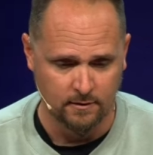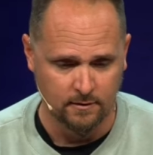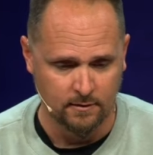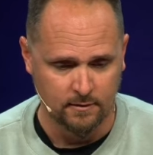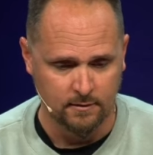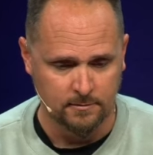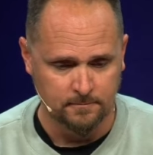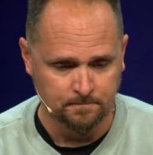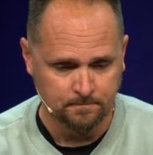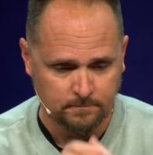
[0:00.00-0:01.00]

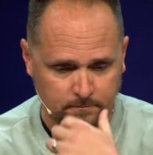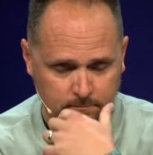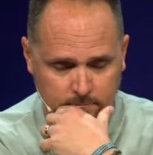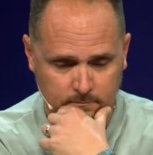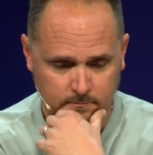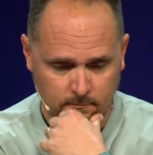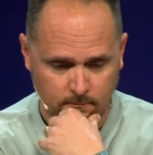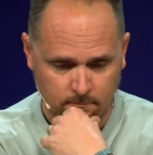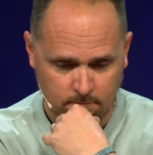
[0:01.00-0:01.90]
(no one is talking)